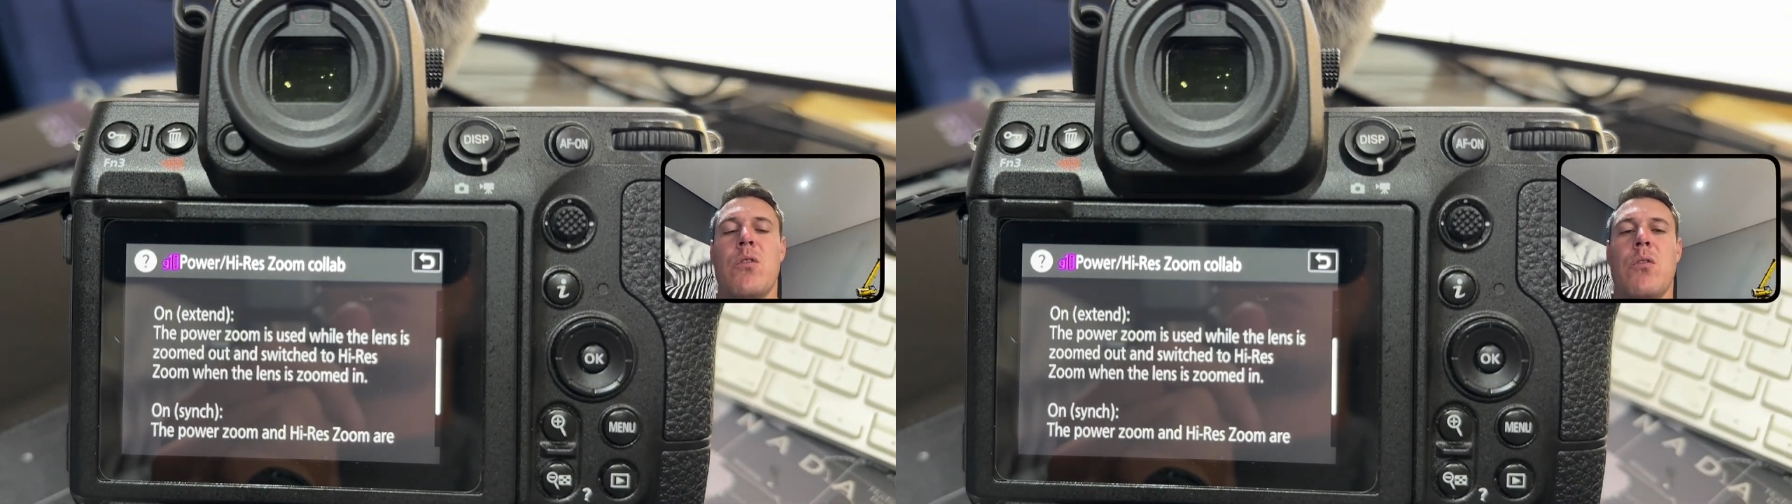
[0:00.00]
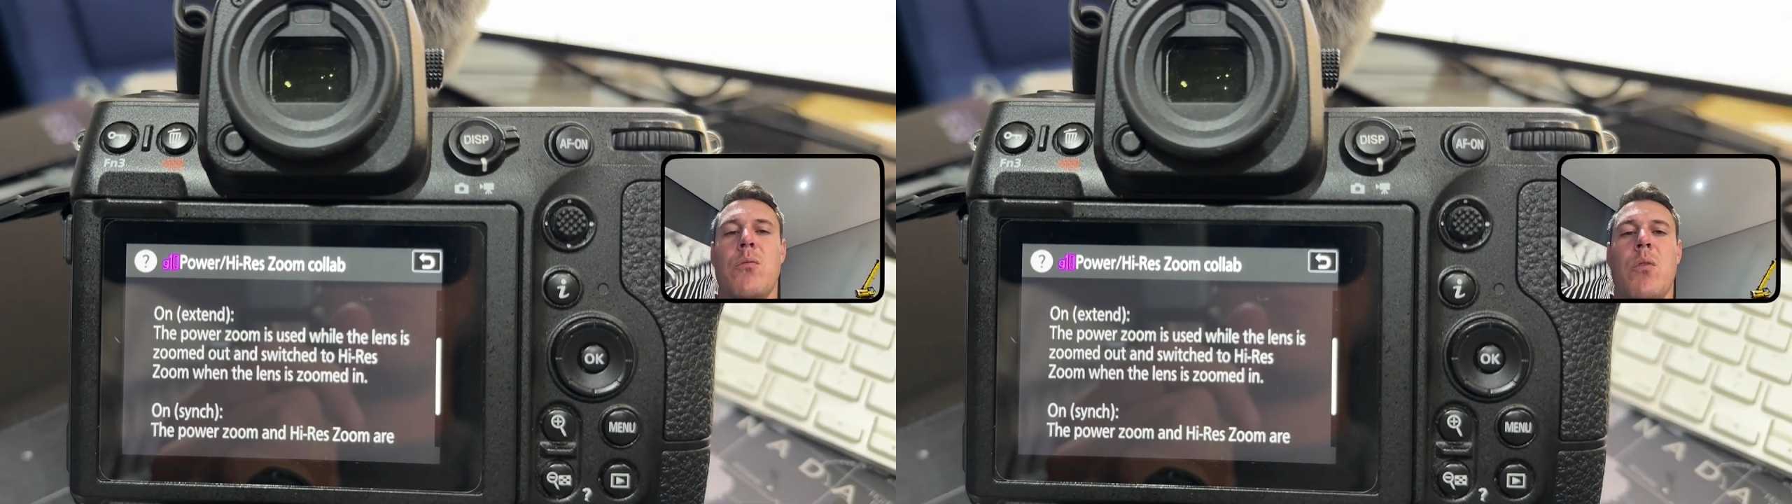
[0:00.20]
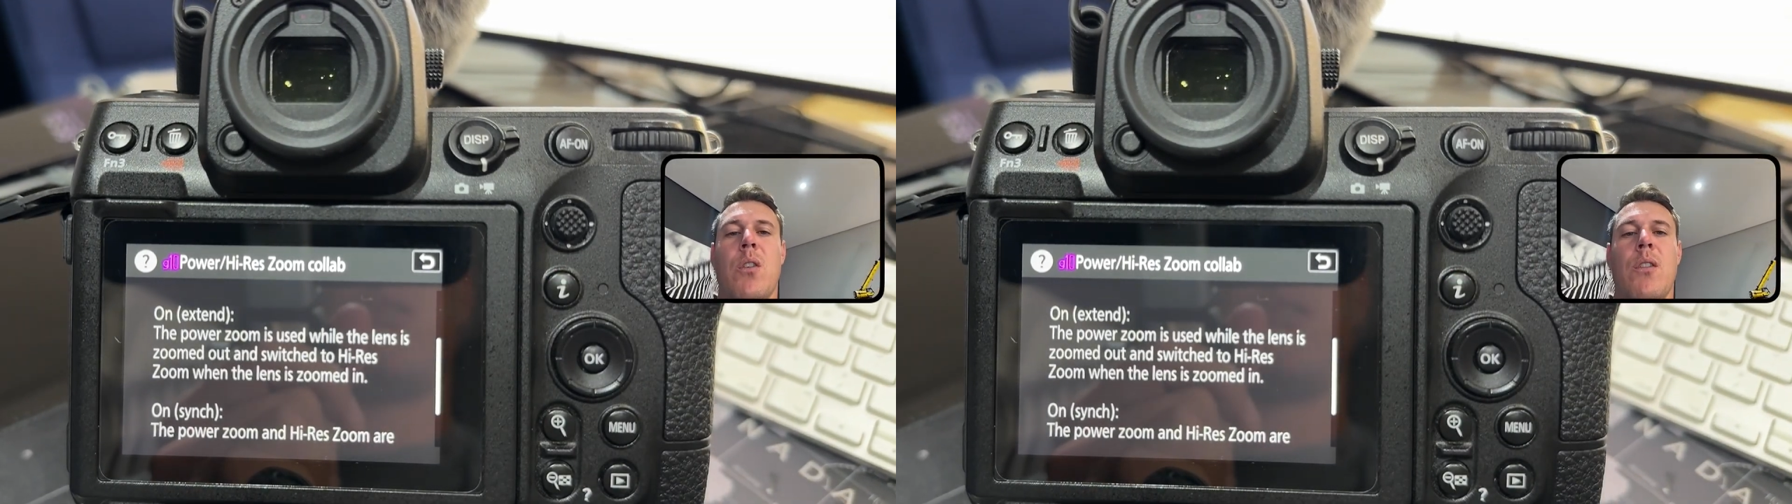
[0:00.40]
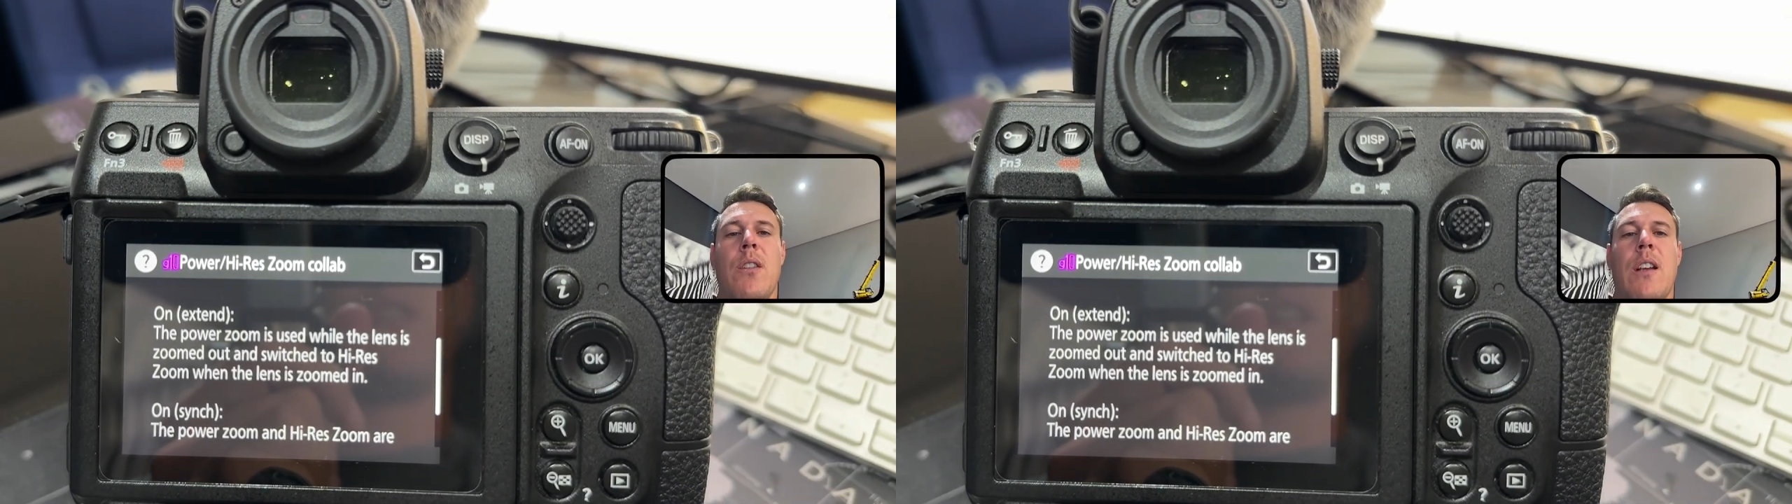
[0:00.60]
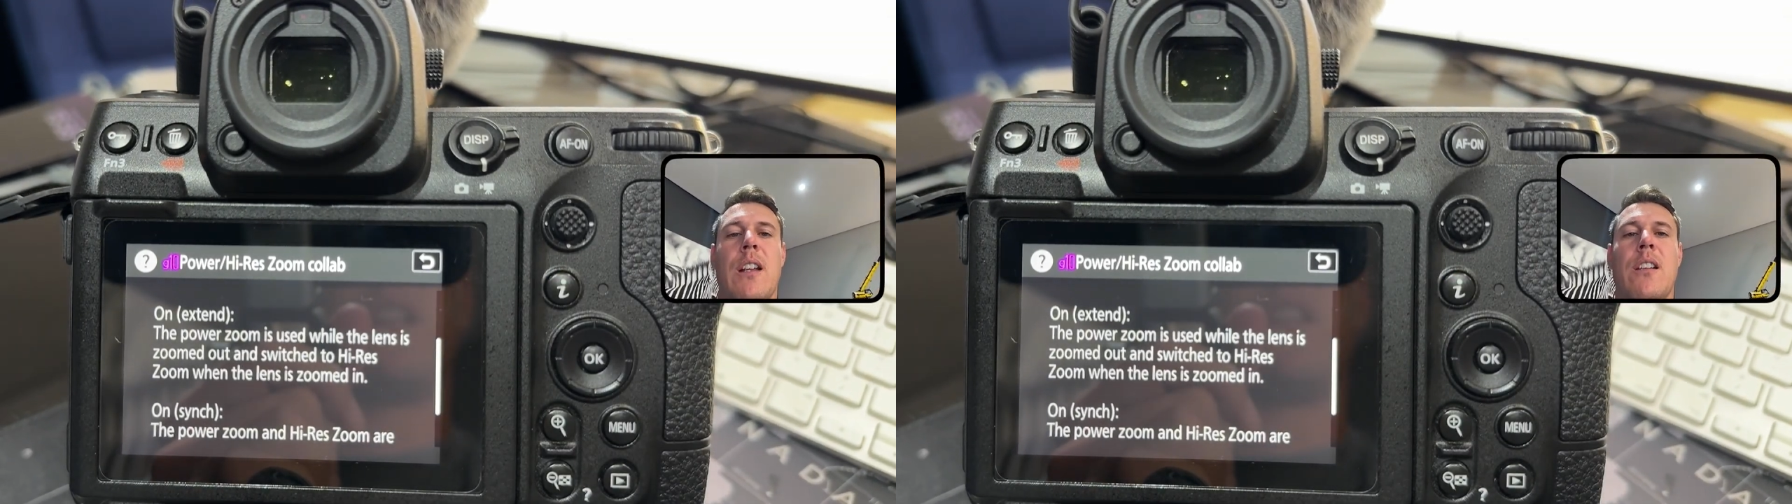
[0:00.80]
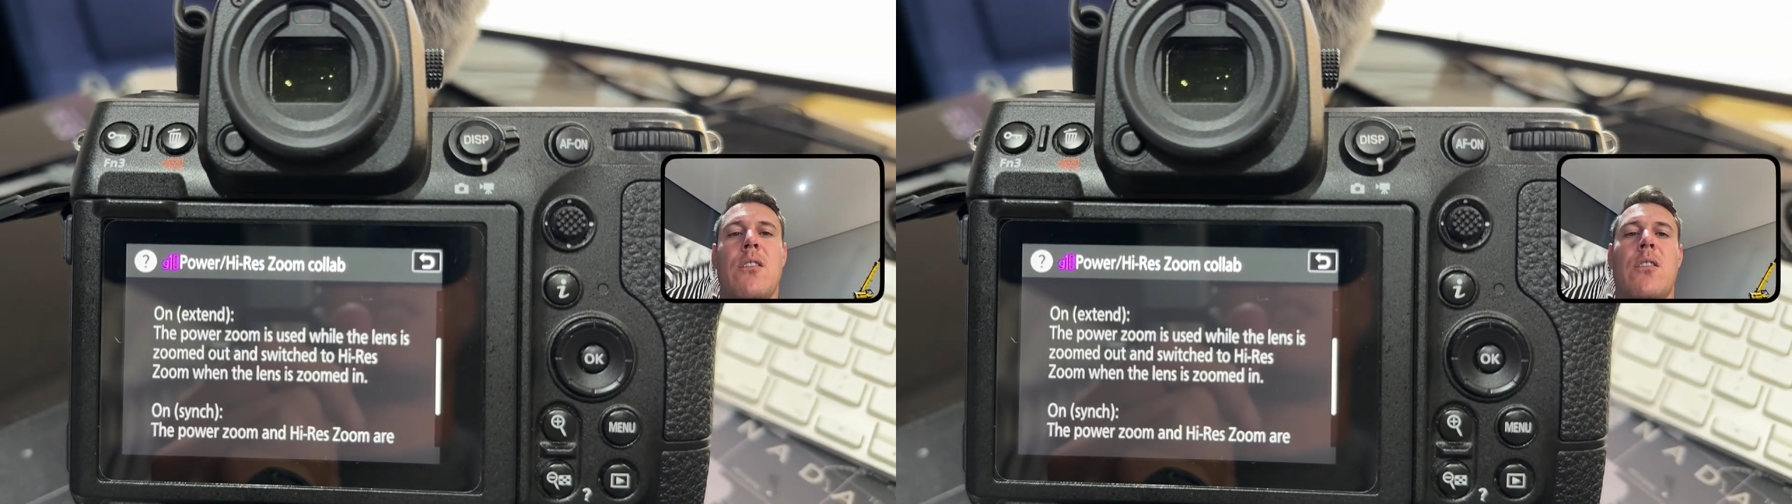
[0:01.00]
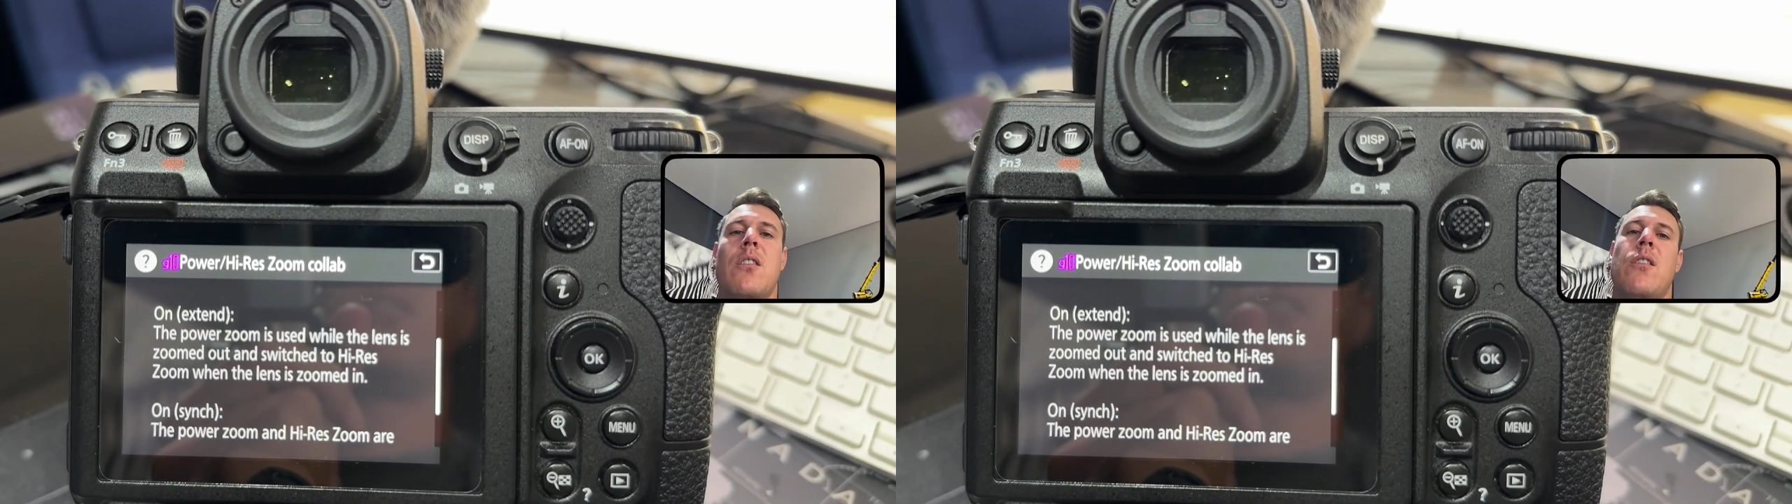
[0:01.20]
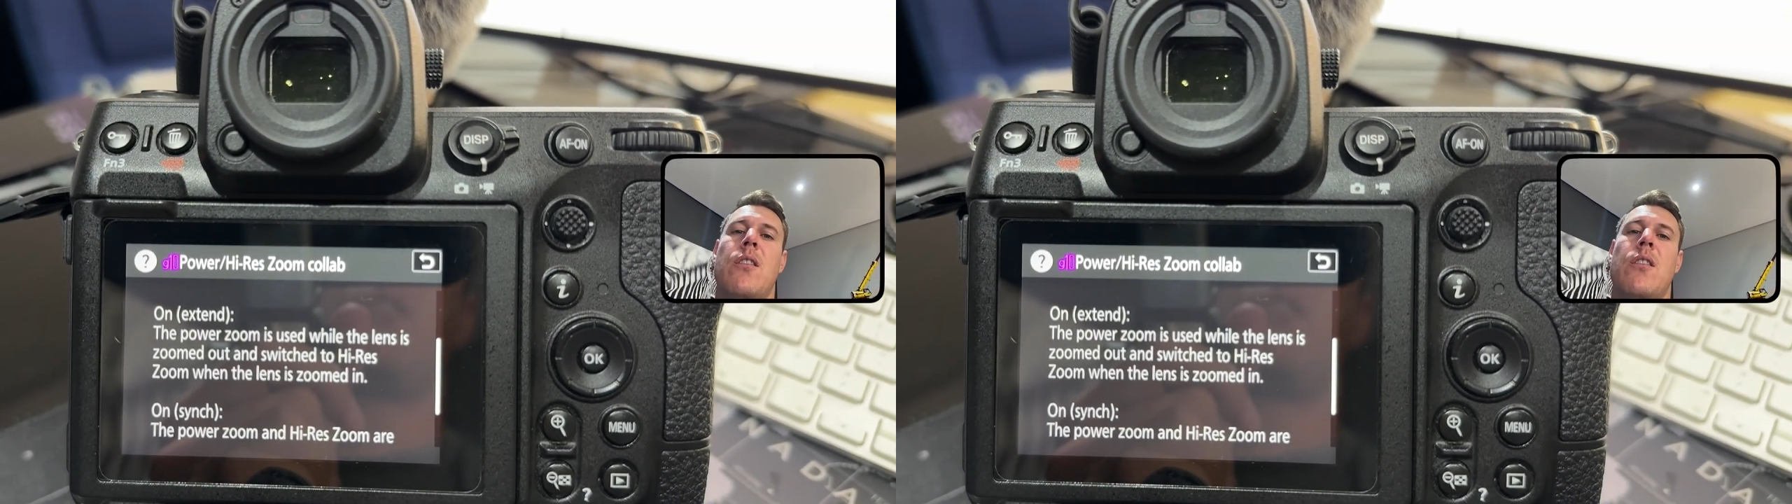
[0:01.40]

zoom on the lens,